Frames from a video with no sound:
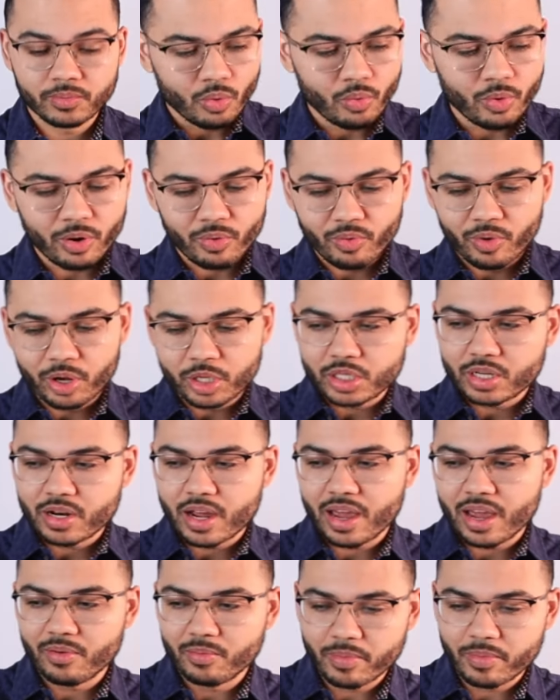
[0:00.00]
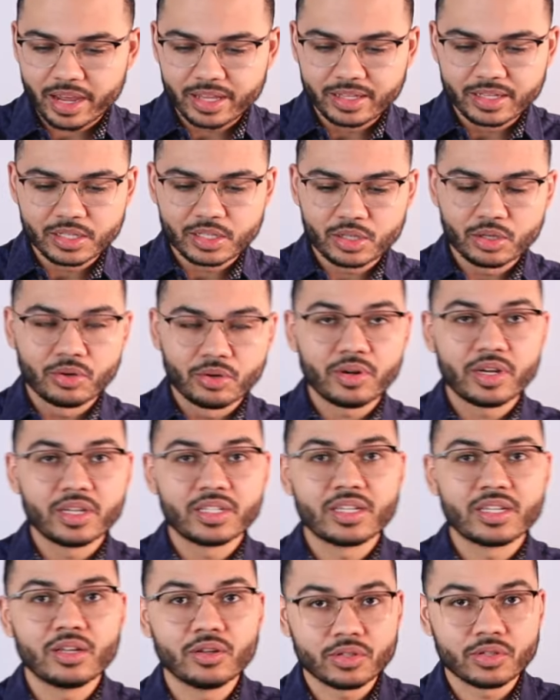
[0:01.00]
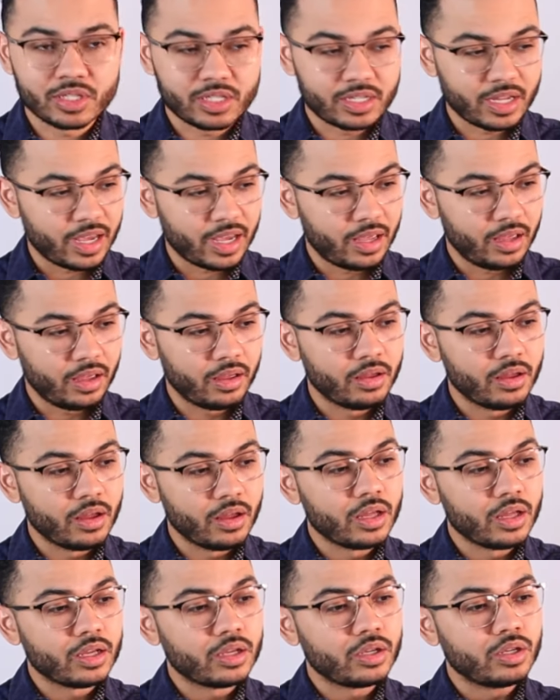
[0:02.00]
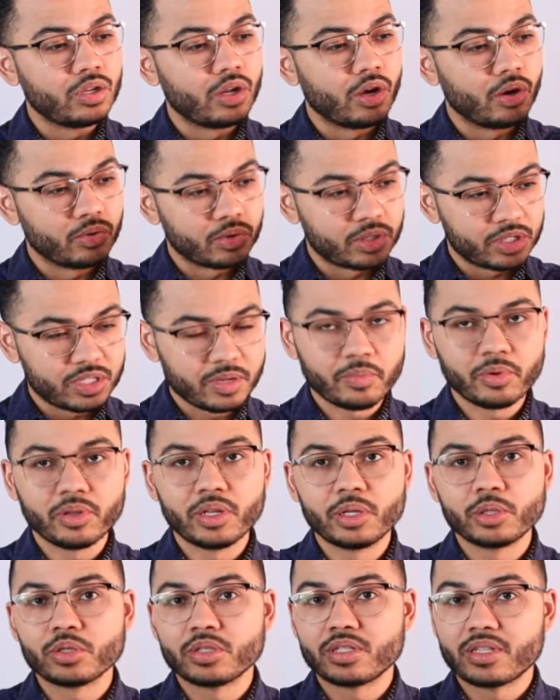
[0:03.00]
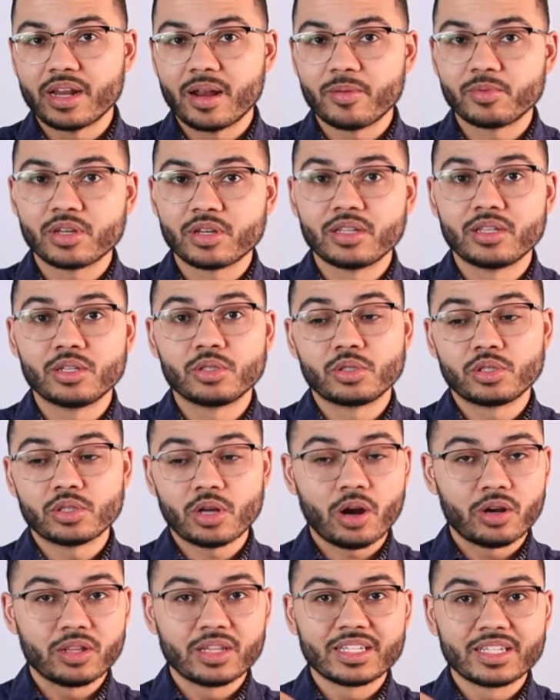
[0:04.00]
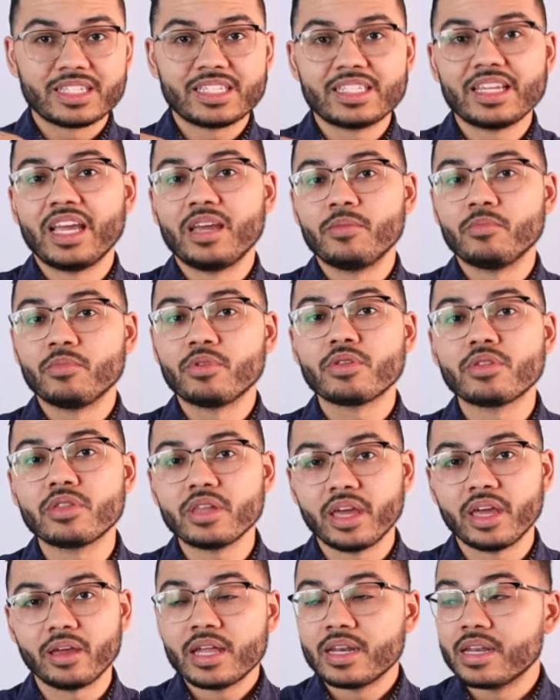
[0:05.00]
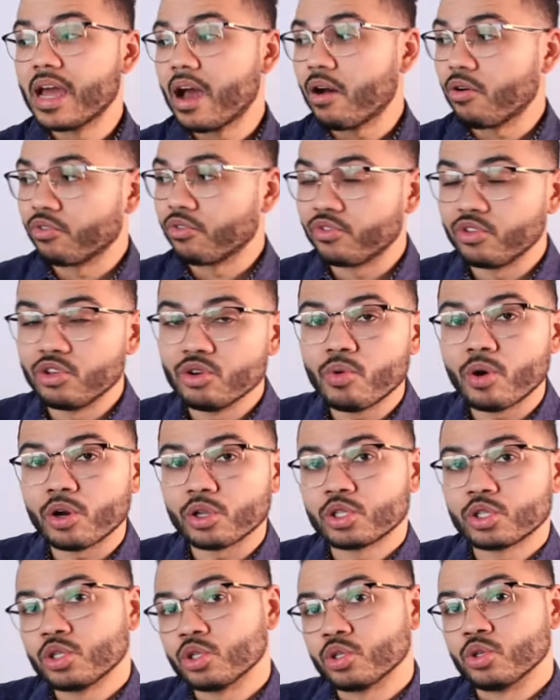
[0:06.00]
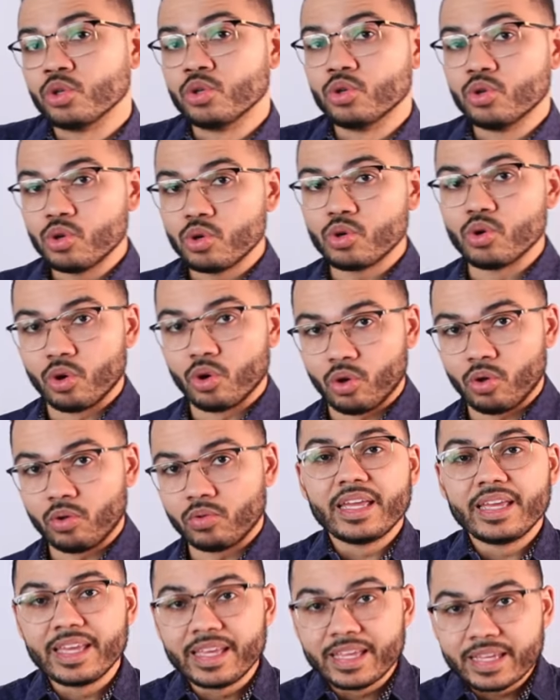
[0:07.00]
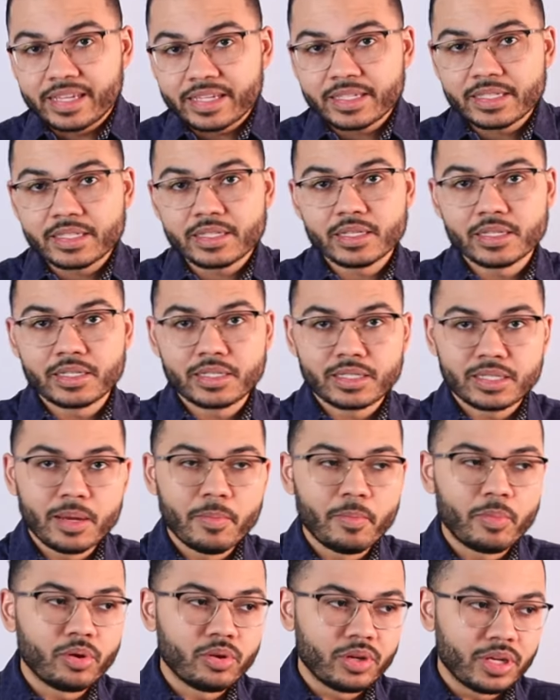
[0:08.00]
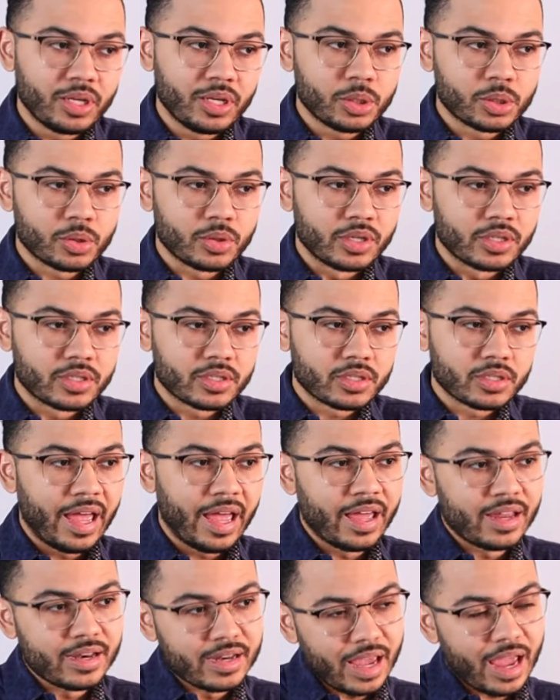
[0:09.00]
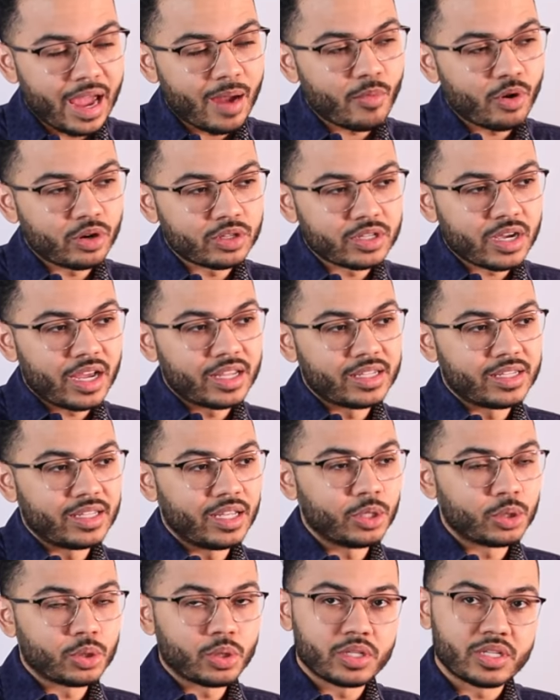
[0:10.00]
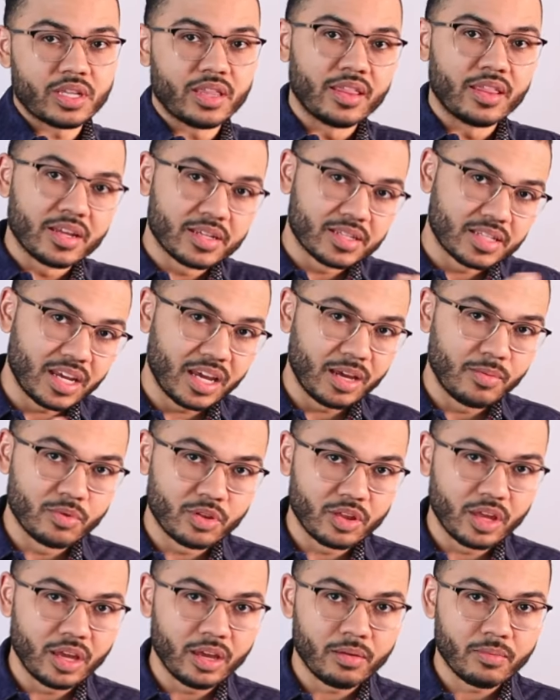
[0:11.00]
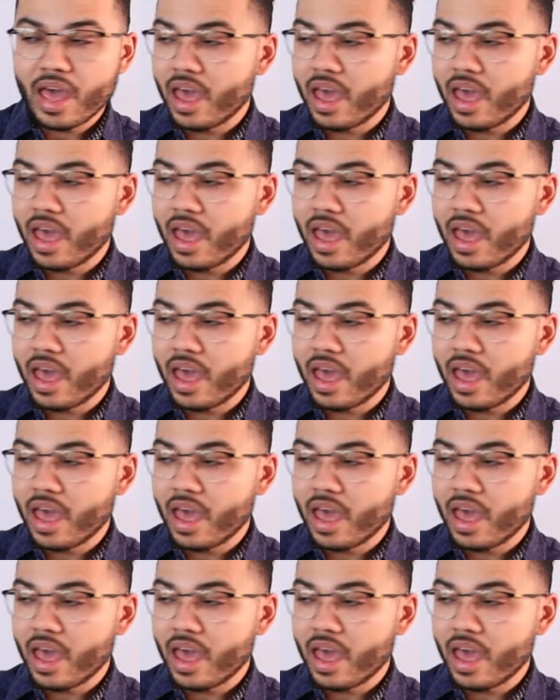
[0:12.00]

Where Rich and I might disagree is he'll say, you know, simple interest and amortized interest are the same thing. Now, if you were to Google, is simple interest and amortized interest the same thing?